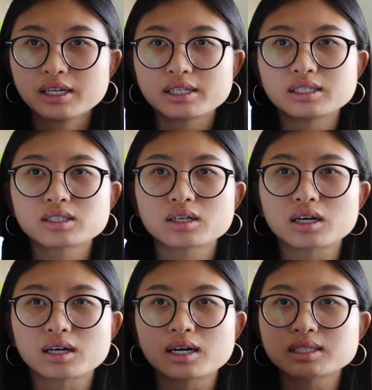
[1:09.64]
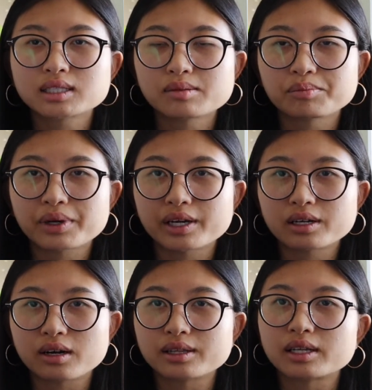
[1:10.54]
These are a custom
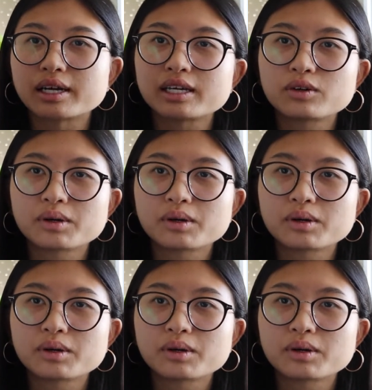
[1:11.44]
pair on the Nike